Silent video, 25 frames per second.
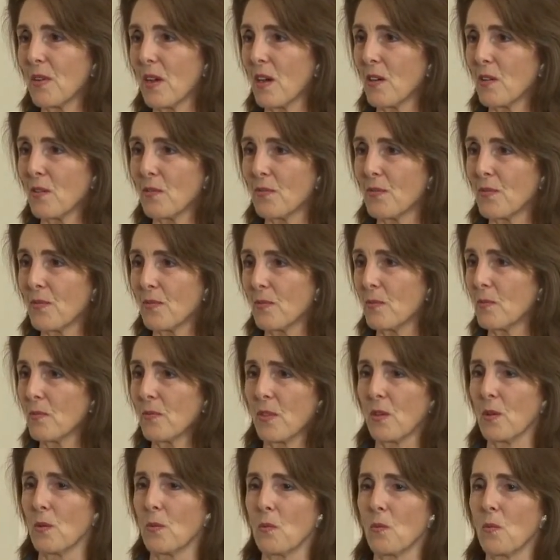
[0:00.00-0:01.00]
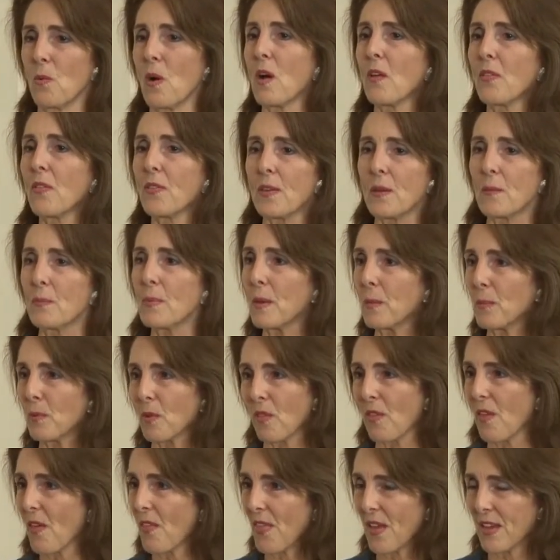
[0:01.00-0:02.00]
of the wealthy people
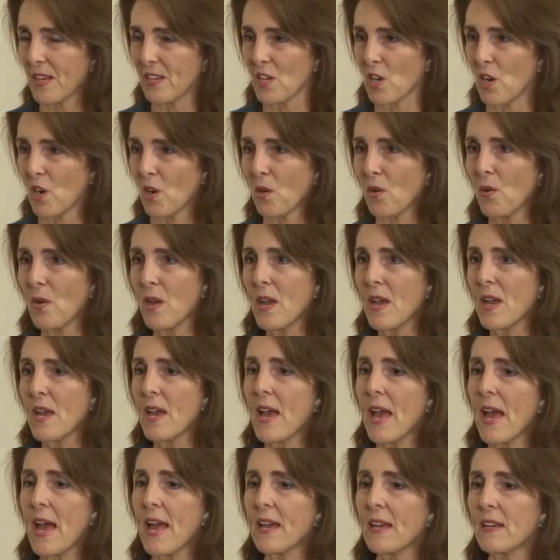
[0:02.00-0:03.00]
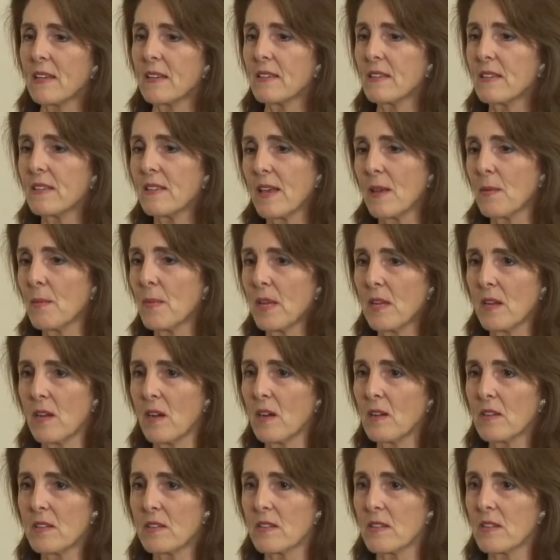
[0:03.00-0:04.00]
that they know. And they may
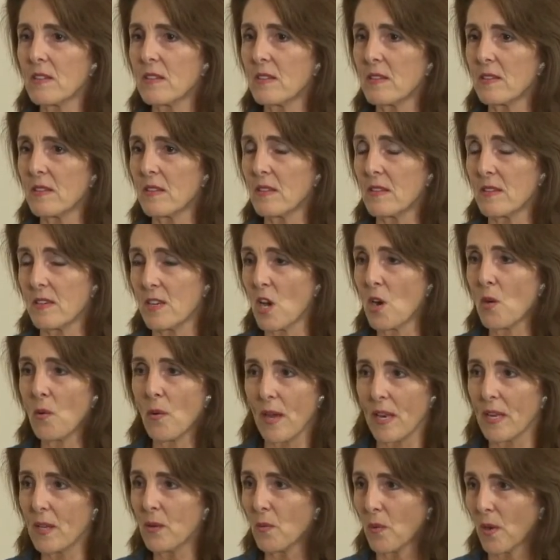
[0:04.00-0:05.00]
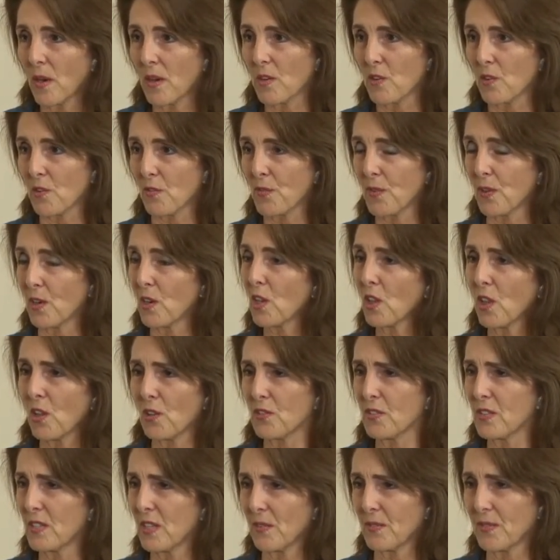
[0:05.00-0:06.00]
not know anyone or feel
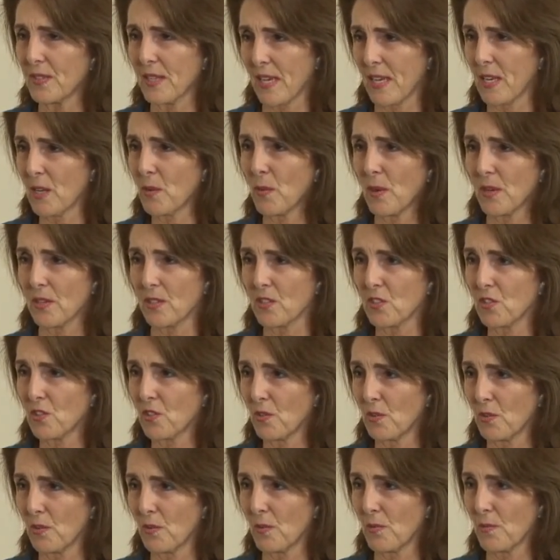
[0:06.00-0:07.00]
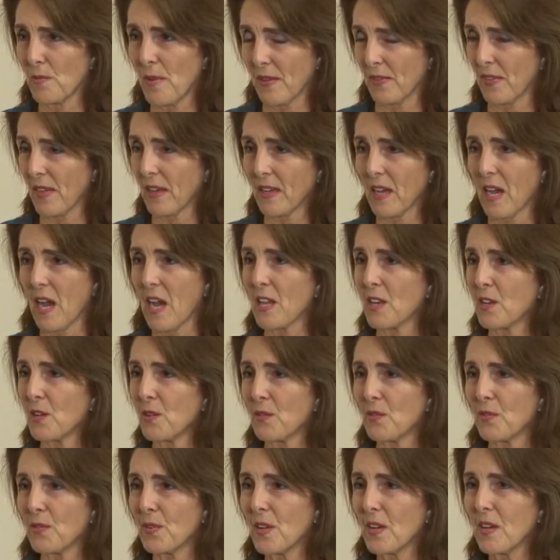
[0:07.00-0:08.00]
close enough to anyone to make that kind
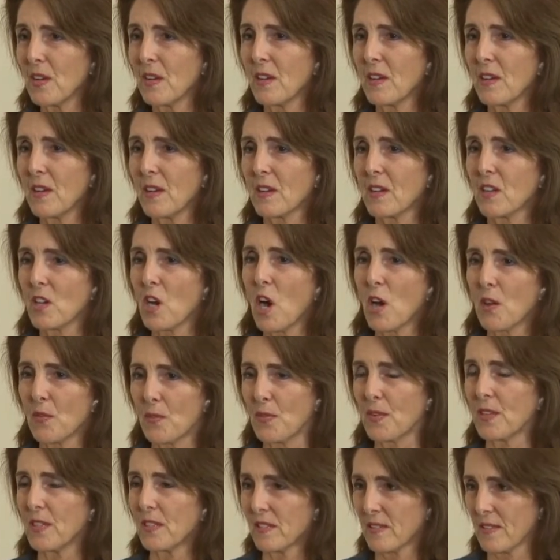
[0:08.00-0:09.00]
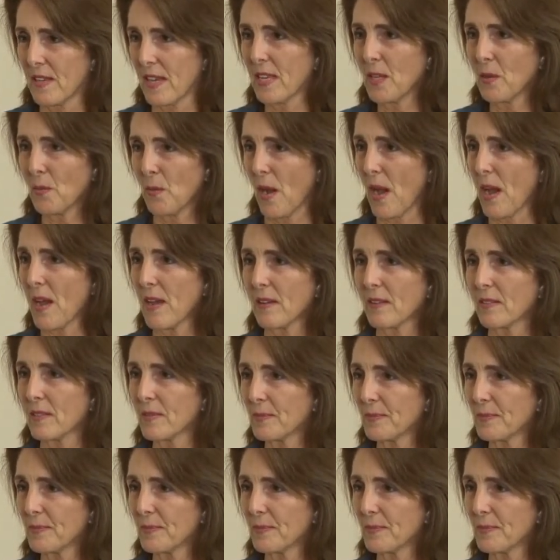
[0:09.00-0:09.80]
of confidence anyway.